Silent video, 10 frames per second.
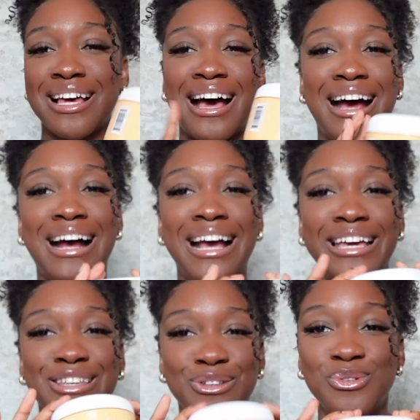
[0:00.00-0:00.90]
I
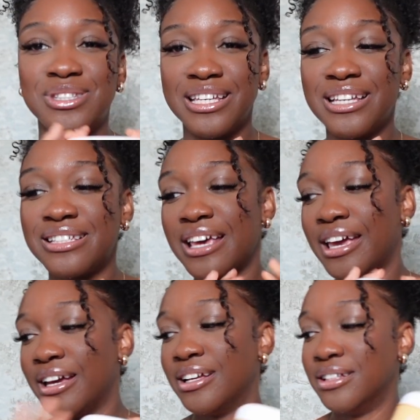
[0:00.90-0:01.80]
use this,
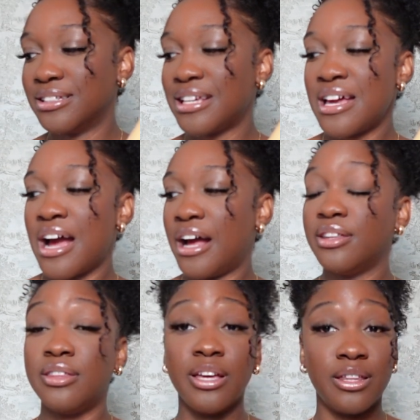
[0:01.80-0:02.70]
and I
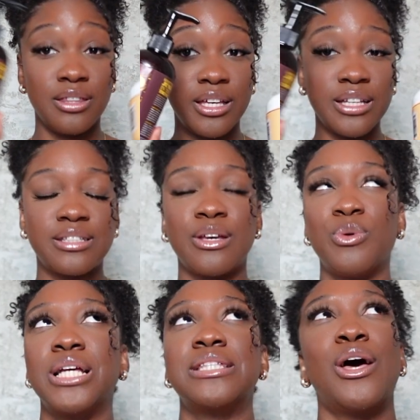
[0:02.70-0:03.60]
think this, and when
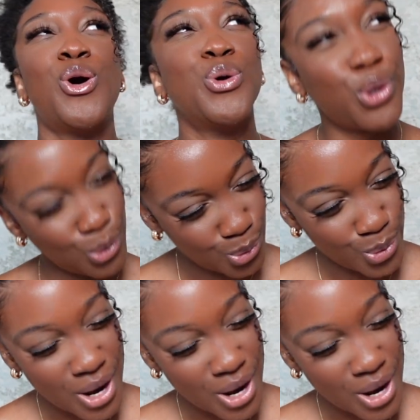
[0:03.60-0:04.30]
I tell you,